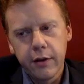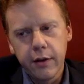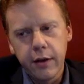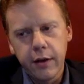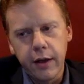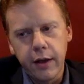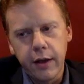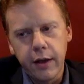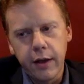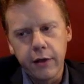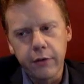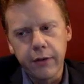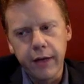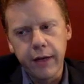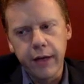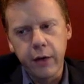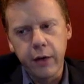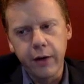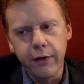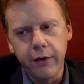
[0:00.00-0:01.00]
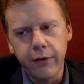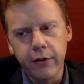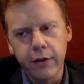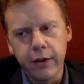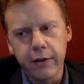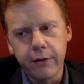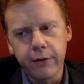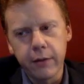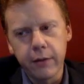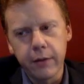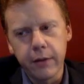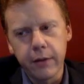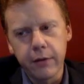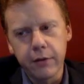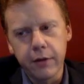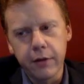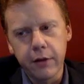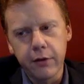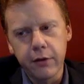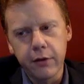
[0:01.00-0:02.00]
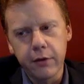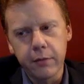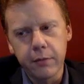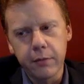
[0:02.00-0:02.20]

and sort of how have the different administrations'